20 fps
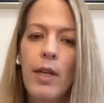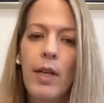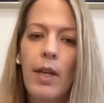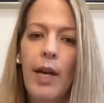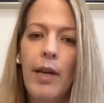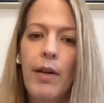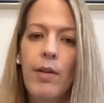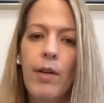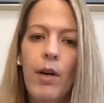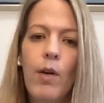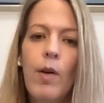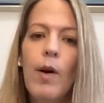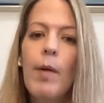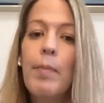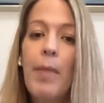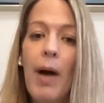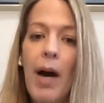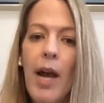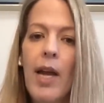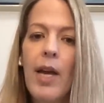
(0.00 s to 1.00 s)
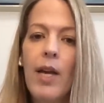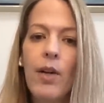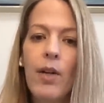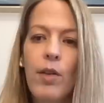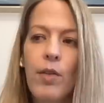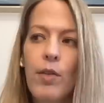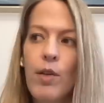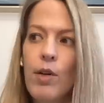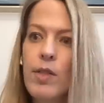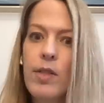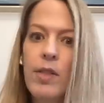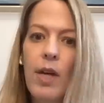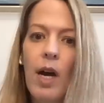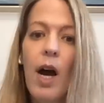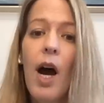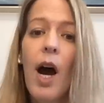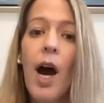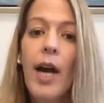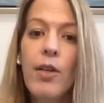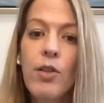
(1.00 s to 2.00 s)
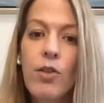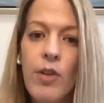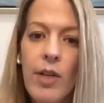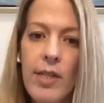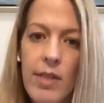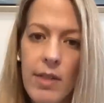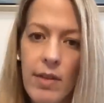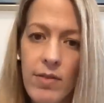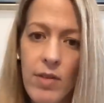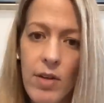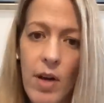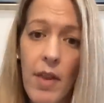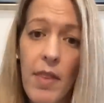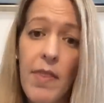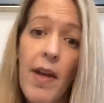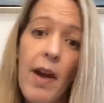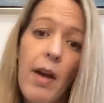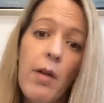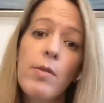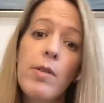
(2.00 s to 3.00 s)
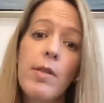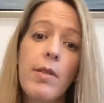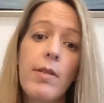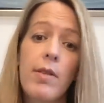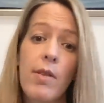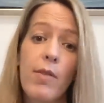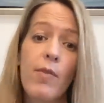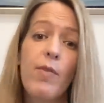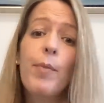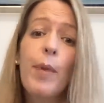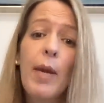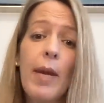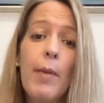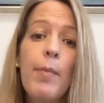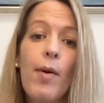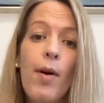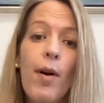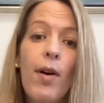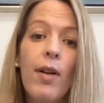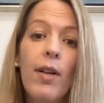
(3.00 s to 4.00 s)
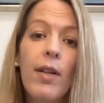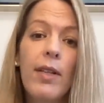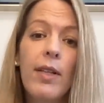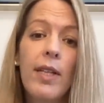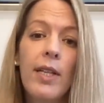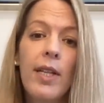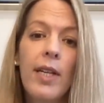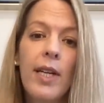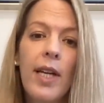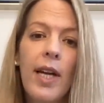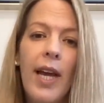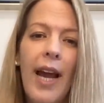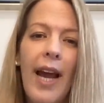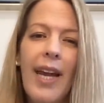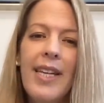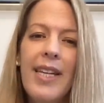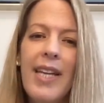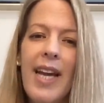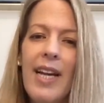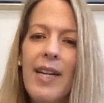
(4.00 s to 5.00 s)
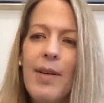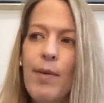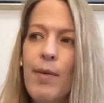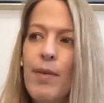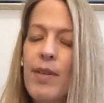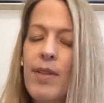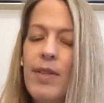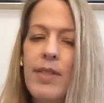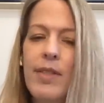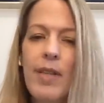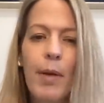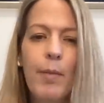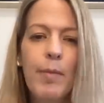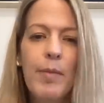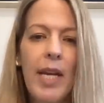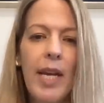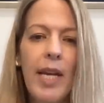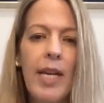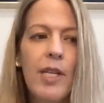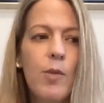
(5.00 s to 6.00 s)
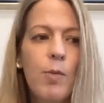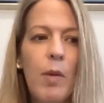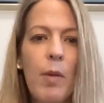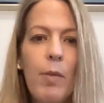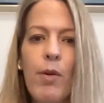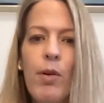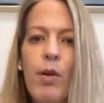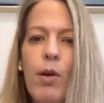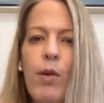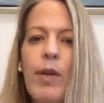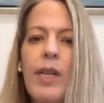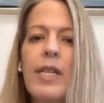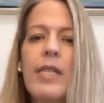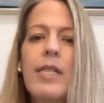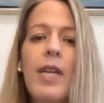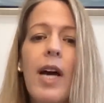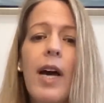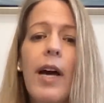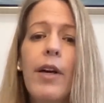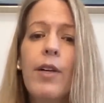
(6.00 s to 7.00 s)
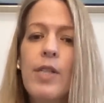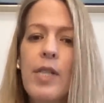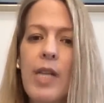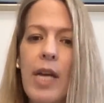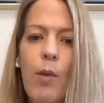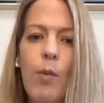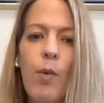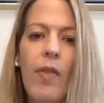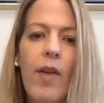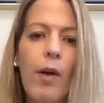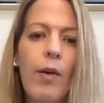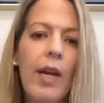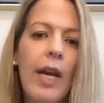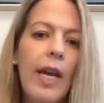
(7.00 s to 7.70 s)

I don't know, a mile, there's hundreds, if not thousands of people. And yet some days people go an entire day without